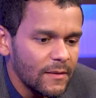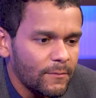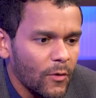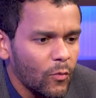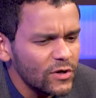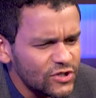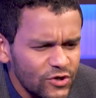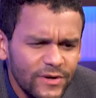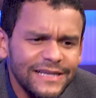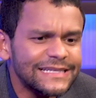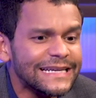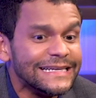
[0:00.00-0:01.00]
But once you
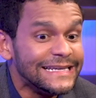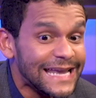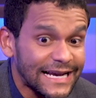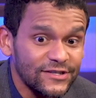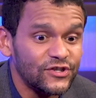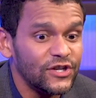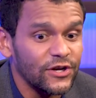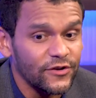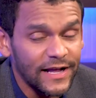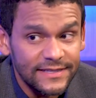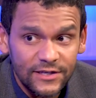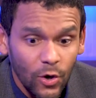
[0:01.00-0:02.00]
get to next year,
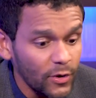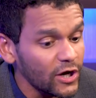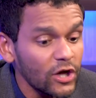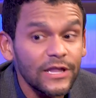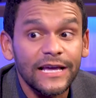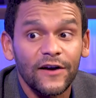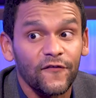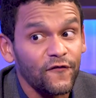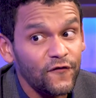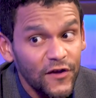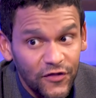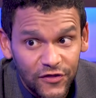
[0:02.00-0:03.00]
that's going on like a
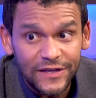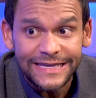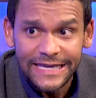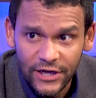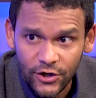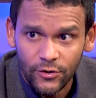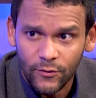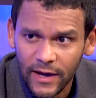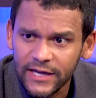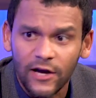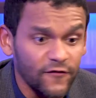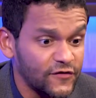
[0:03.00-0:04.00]
fifth year,
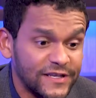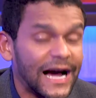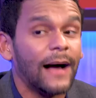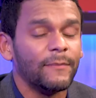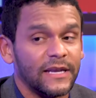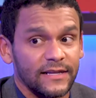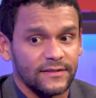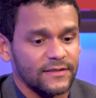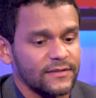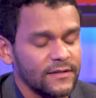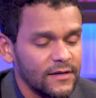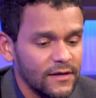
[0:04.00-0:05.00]
right, of
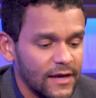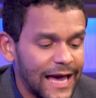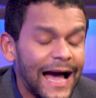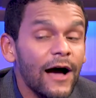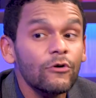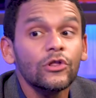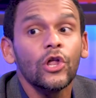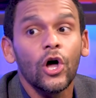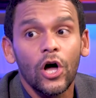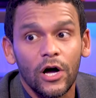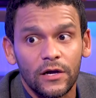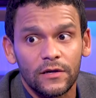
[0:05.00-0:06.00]
dominance. How
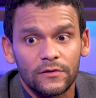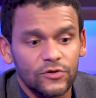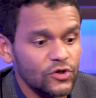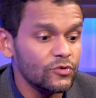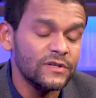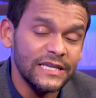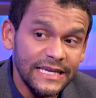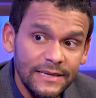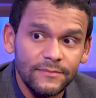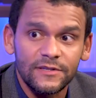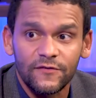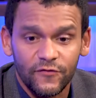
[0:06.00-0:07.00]
long do
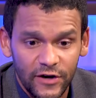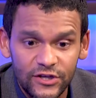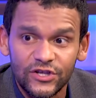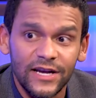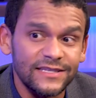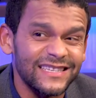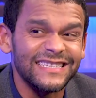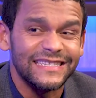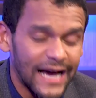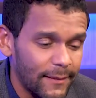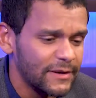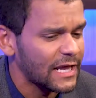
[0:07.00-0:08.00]
teams and franchises
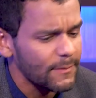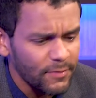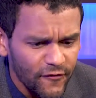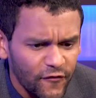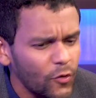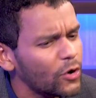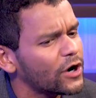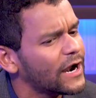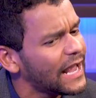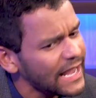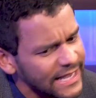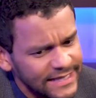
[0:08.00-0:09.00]
dominate before
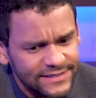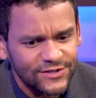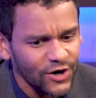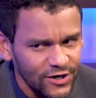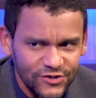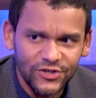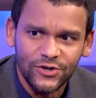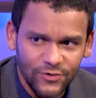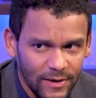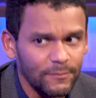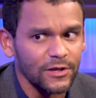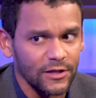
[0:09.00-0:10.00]
hey it starts to
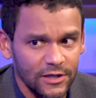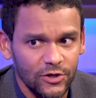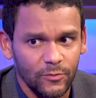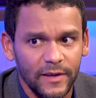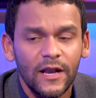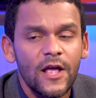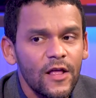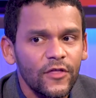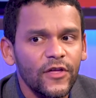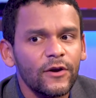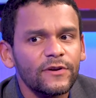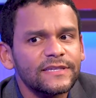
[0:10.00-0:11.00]
crumble a little but bit. is this
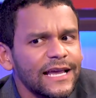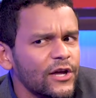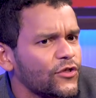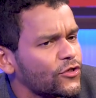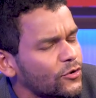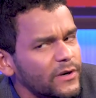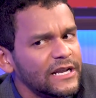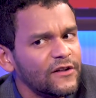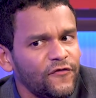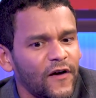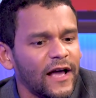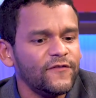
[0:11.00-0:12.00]
there Cleveland... was like a three to
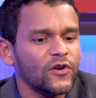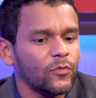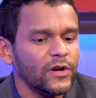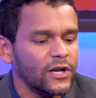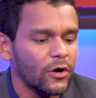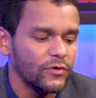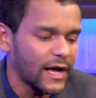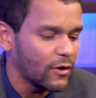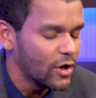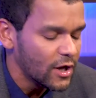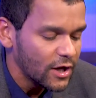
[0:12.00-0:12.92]
five year window now